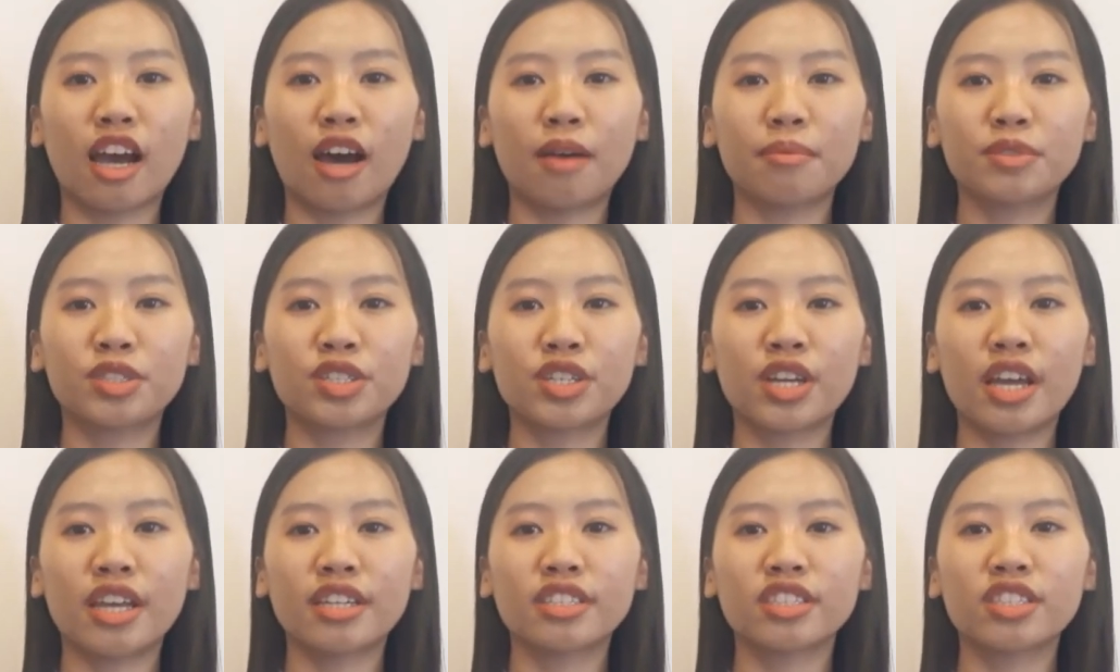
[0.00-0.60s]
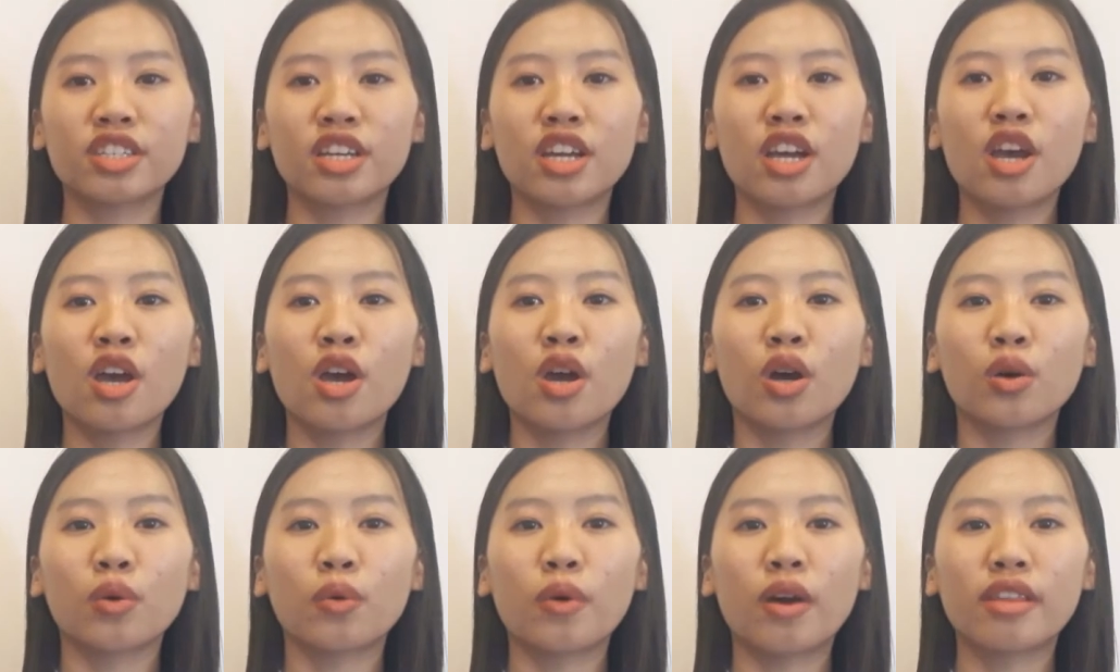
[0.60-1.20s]
of change
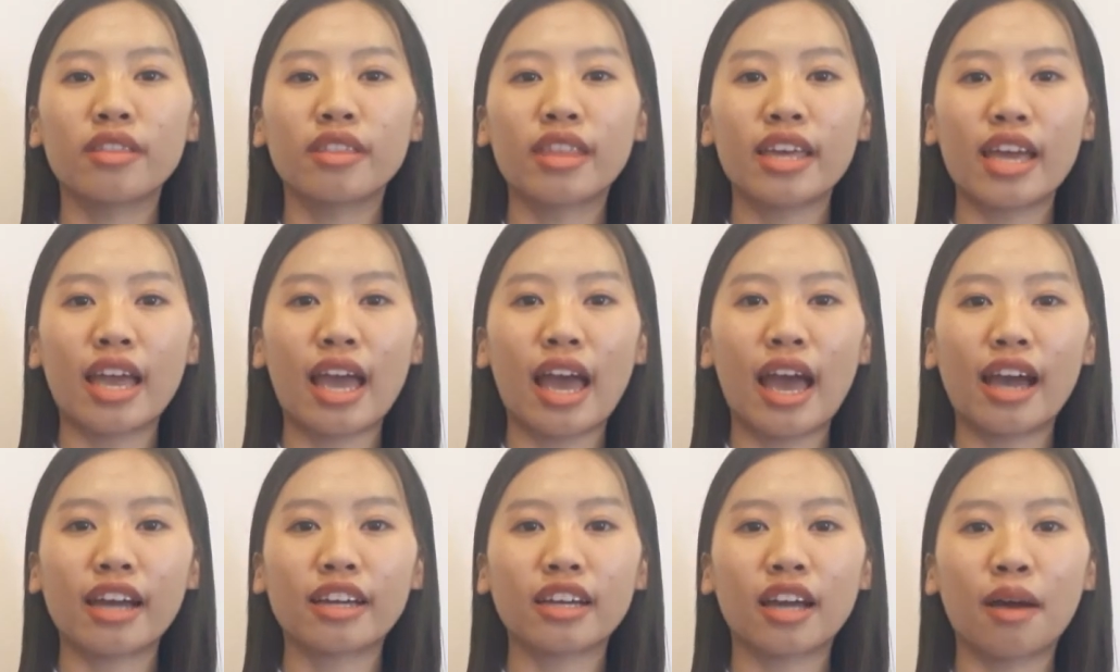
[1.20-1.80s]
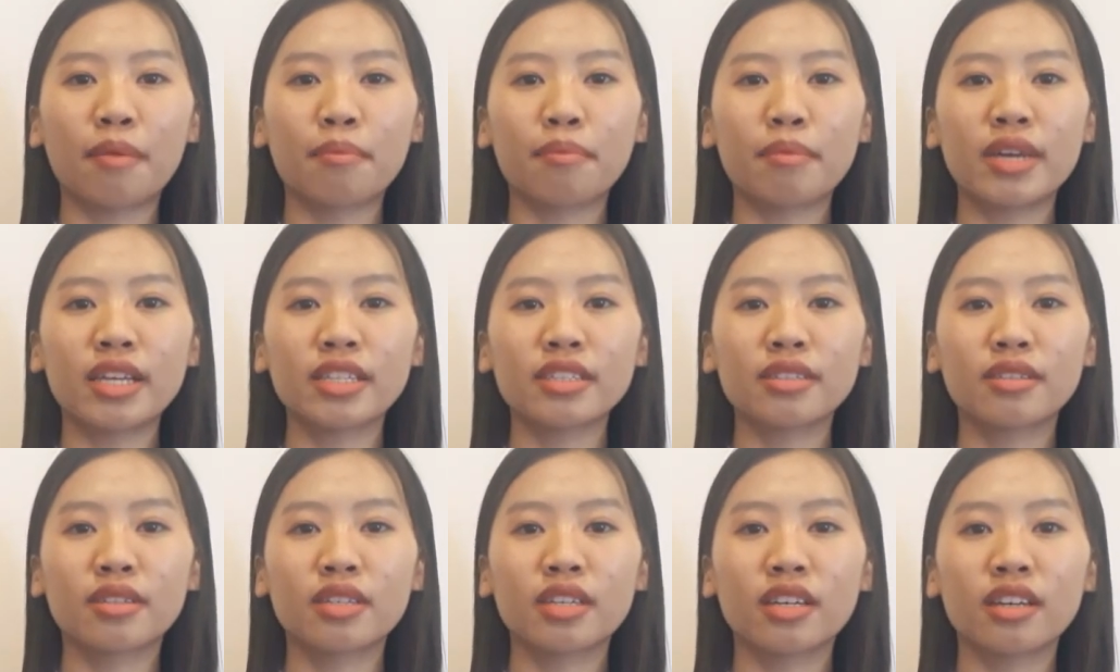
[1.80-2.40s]
when they are
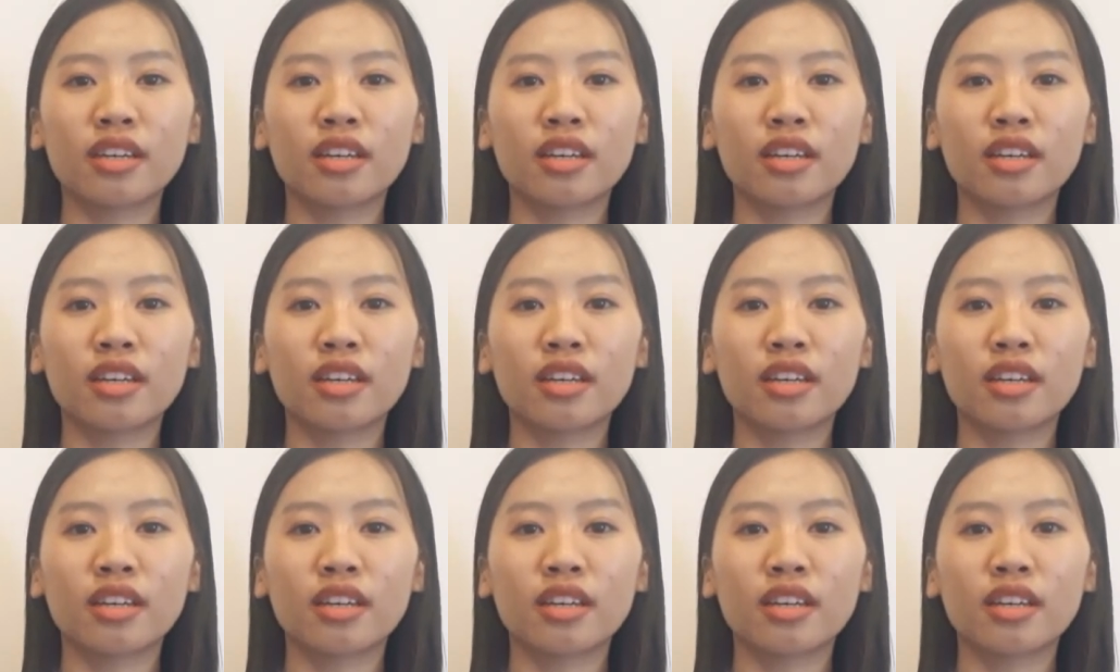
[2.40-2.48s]
committed